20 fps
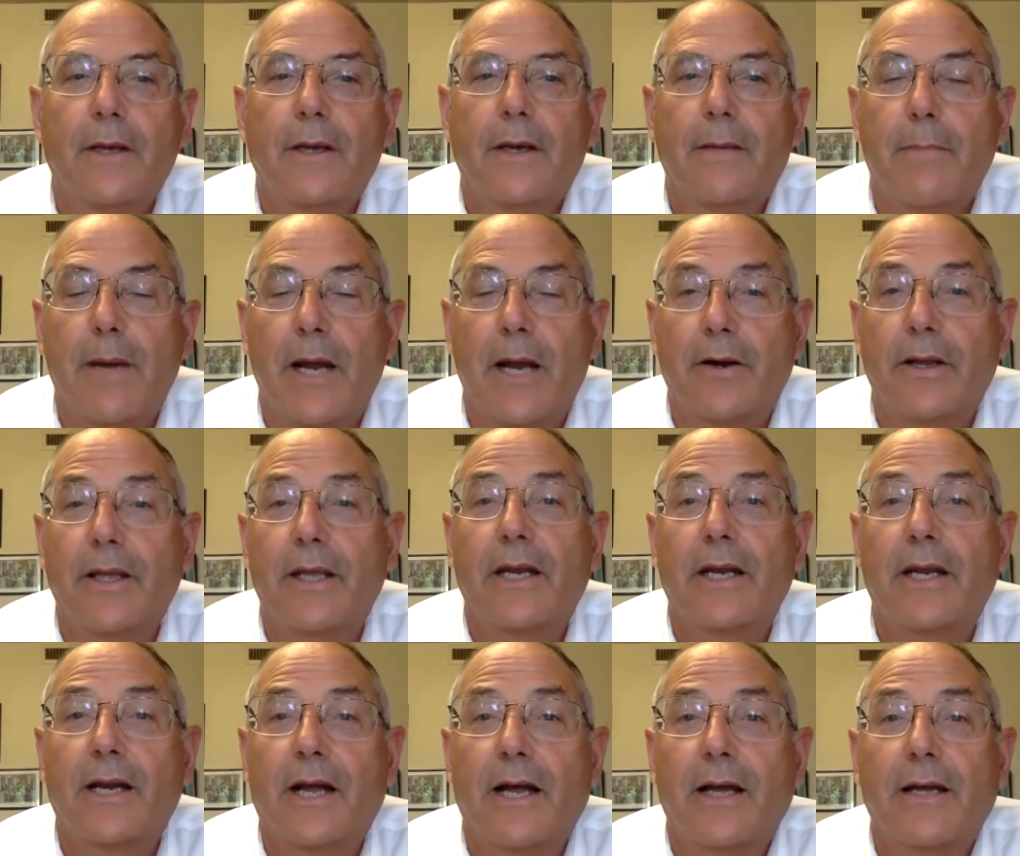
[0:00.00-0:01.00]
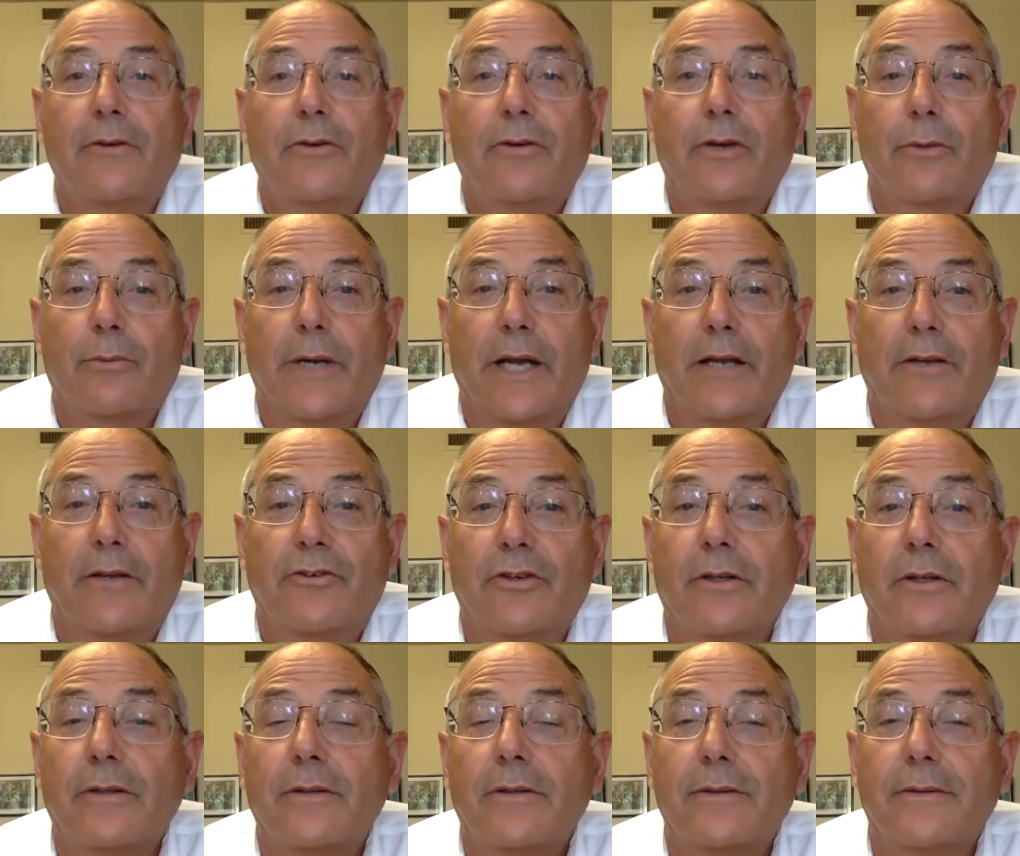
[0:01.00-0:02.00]
Marion and I took
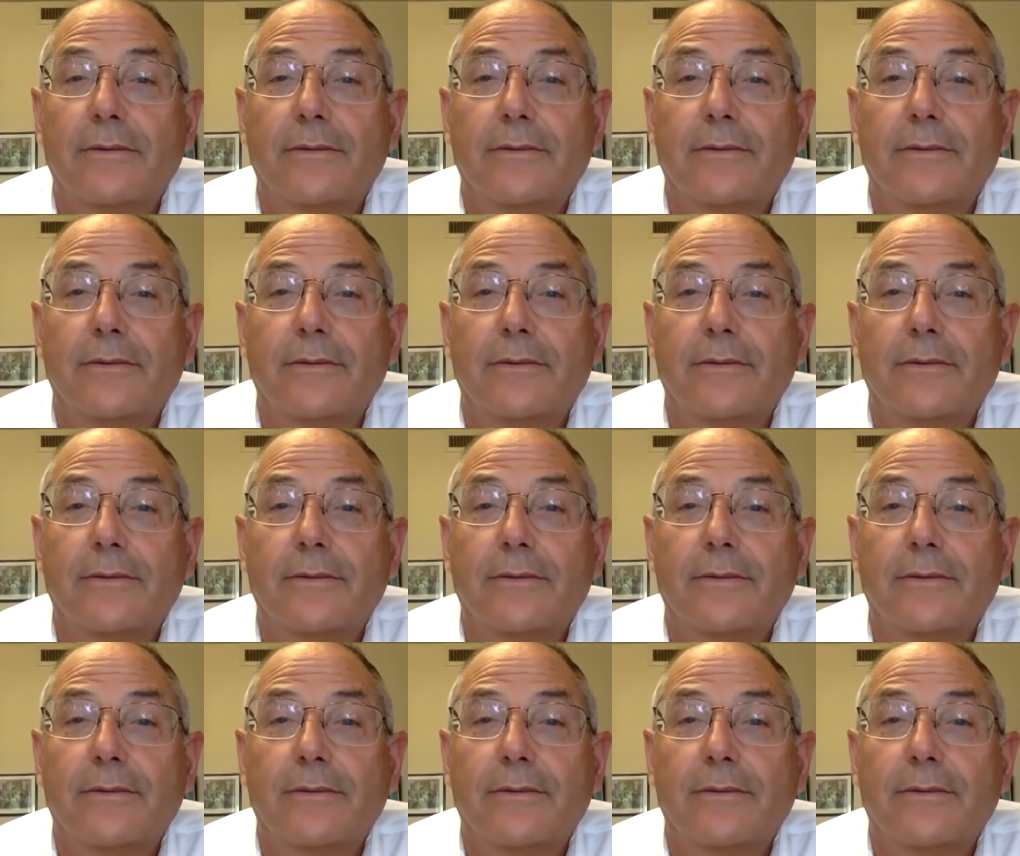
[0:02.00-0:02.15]
Rachel,